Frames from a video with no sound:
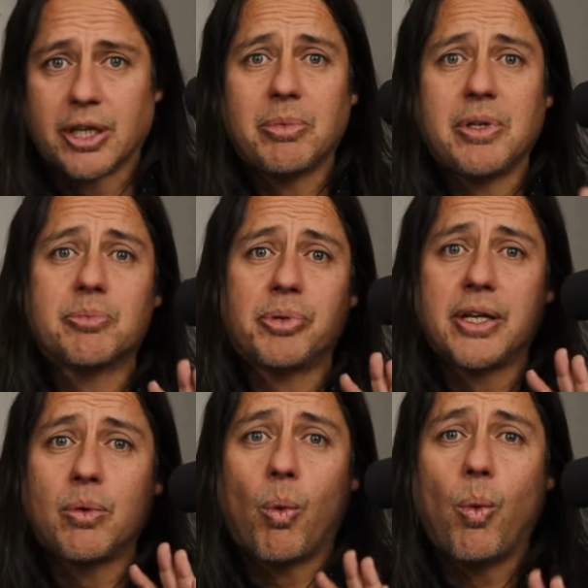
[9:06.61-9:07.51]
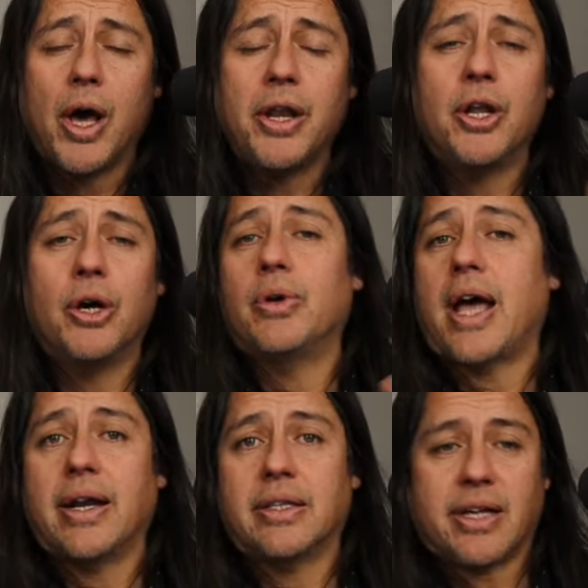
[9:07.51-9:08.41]
it means played 1 note
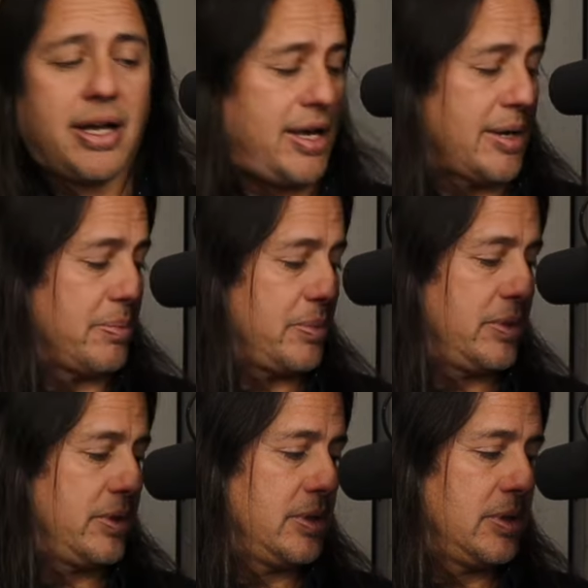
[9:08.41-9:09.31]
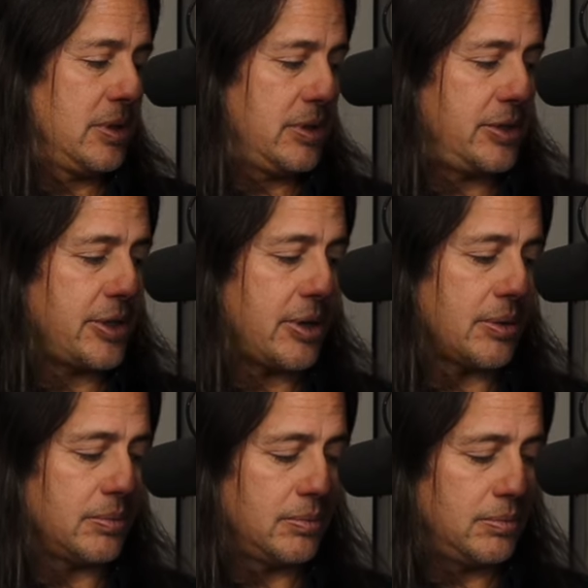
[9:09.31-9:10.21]
at a time. So,